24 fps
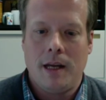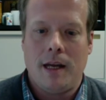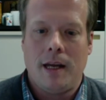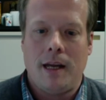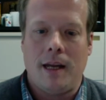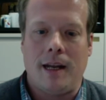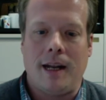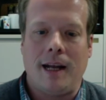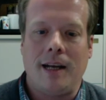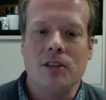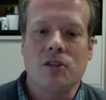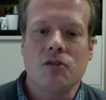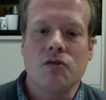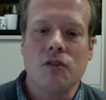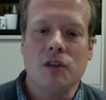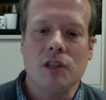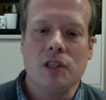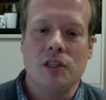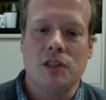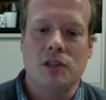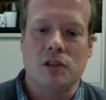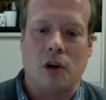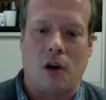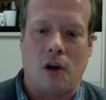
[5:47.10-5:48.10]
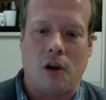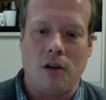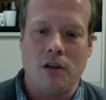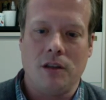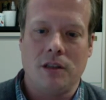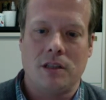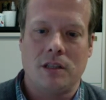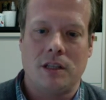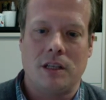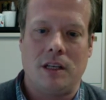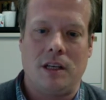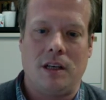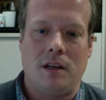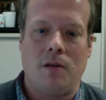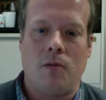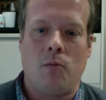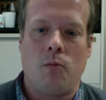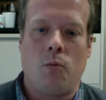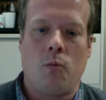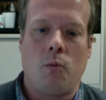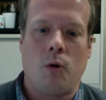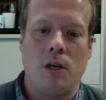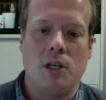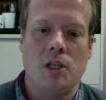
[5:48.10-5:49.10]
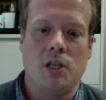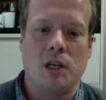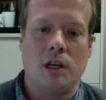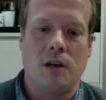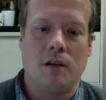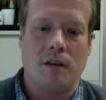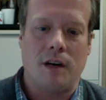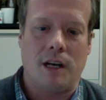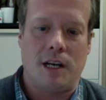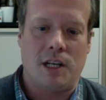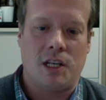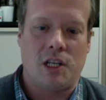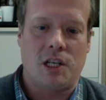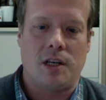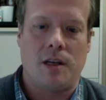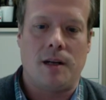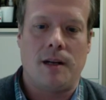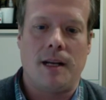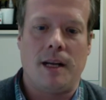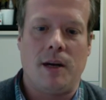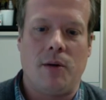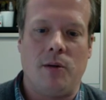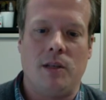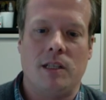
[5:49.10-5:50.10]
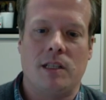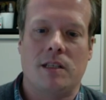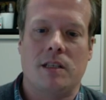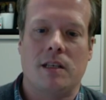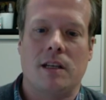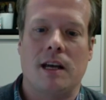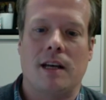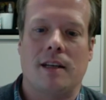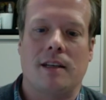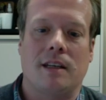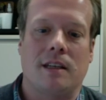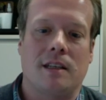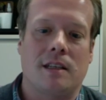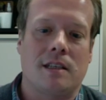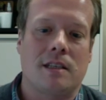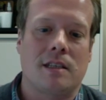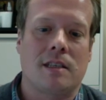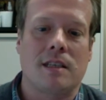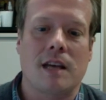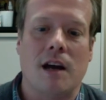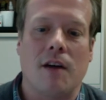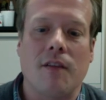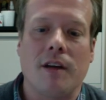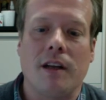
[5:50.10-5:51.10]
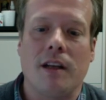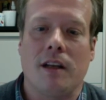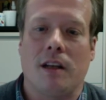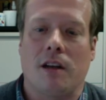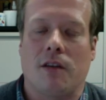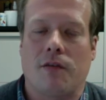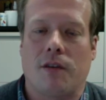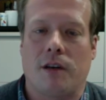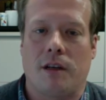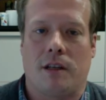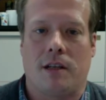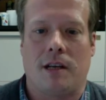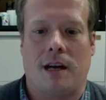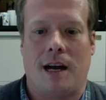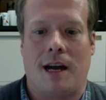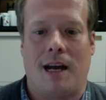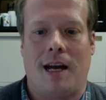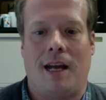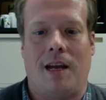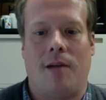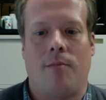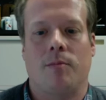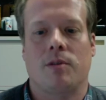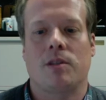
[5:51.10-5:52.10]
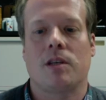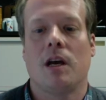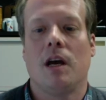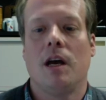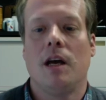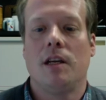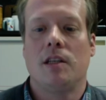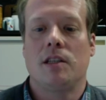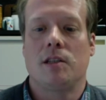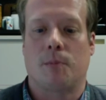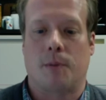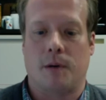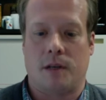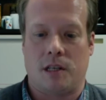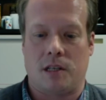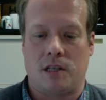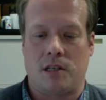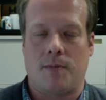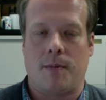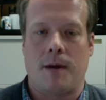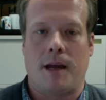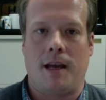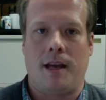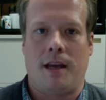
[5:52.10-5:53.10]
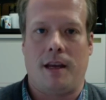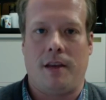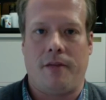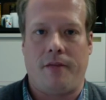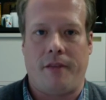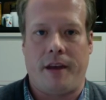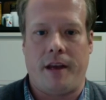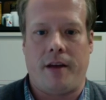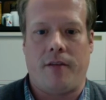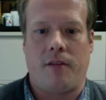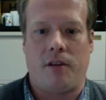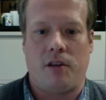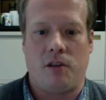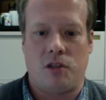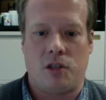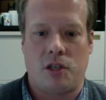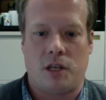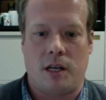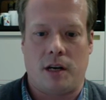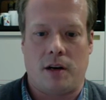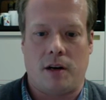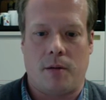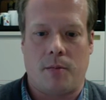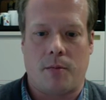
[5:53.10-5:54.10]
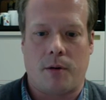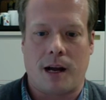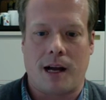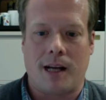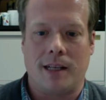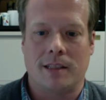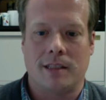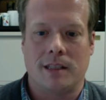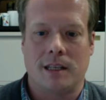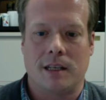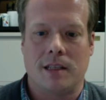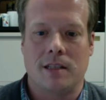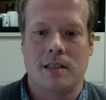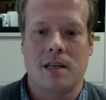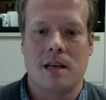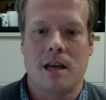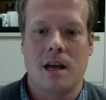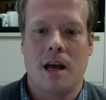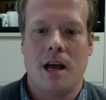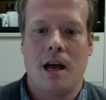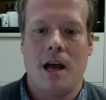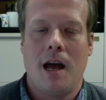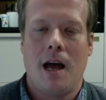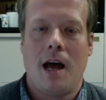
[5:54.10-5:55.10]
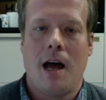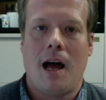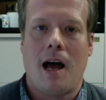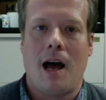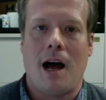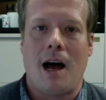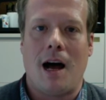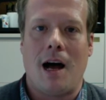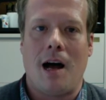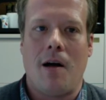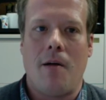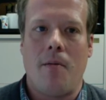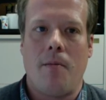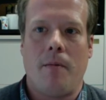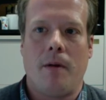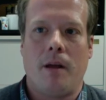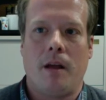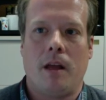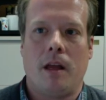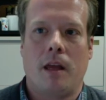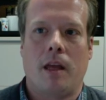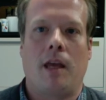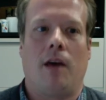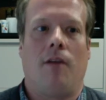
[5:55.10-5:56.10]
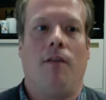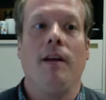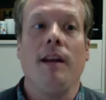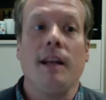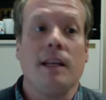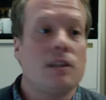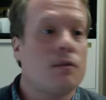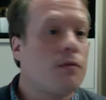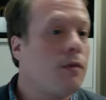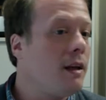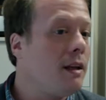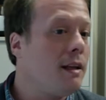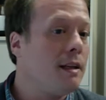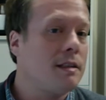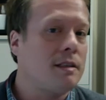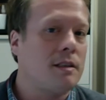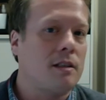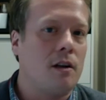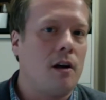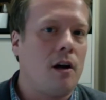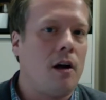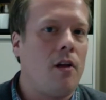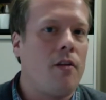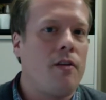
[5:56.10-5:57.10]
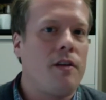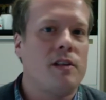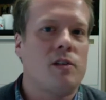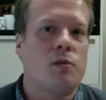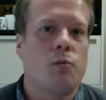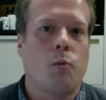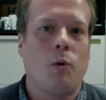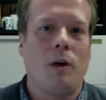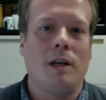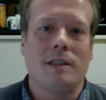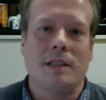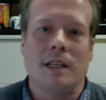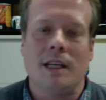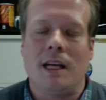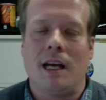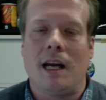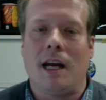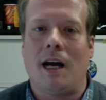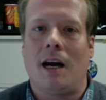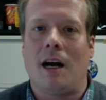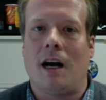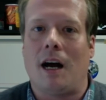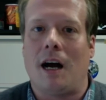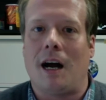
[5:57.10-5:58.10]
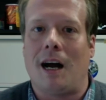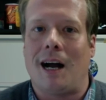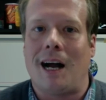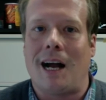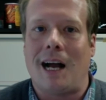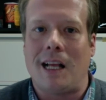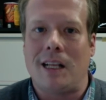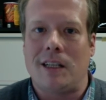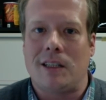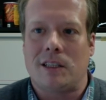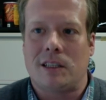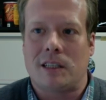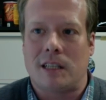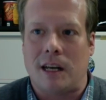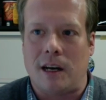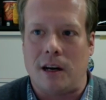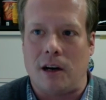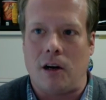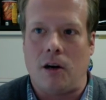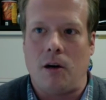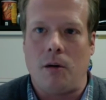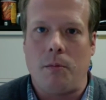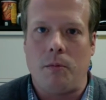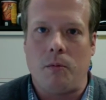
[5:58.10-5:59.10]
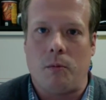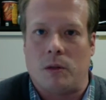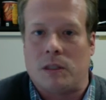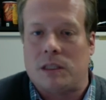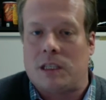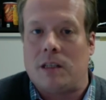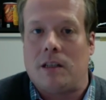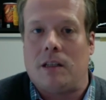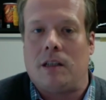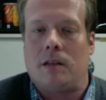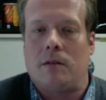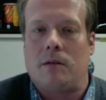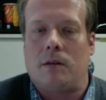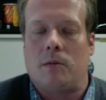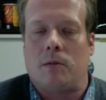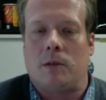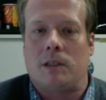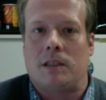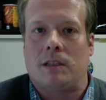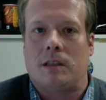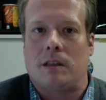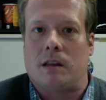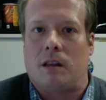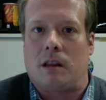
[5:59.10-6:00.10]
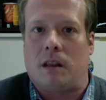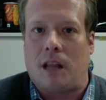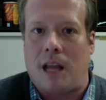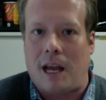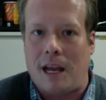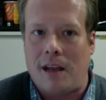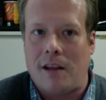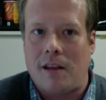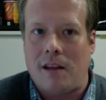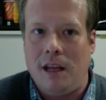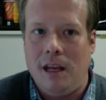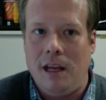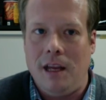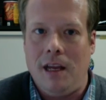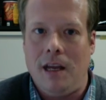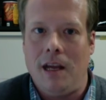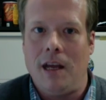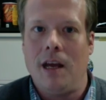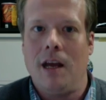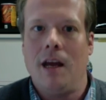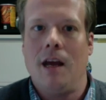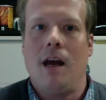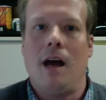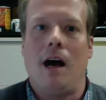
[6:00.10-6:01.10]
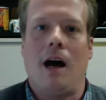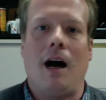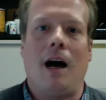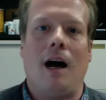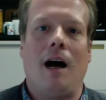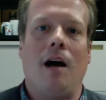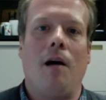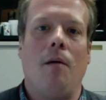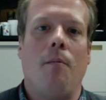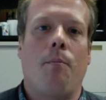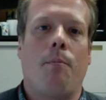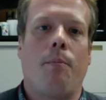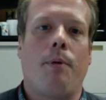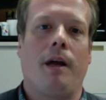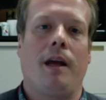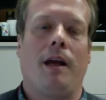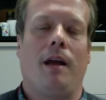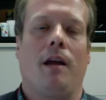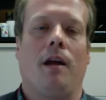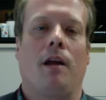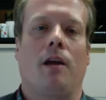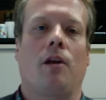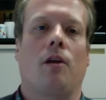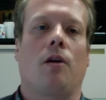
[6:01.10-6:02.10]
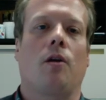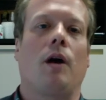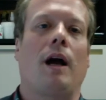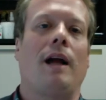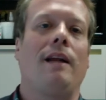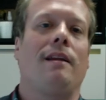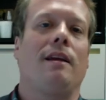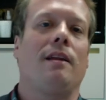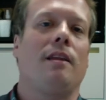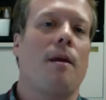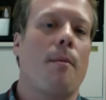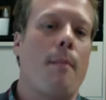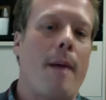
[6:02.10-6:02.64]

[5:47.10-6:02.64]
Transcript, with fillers: and as a result, in one generation, it was selected seven different times to participate in the evolutionary process. Uh, given its fitness and all, this wasn't terrible, wasn't it wasn't likely. Uh, but I did the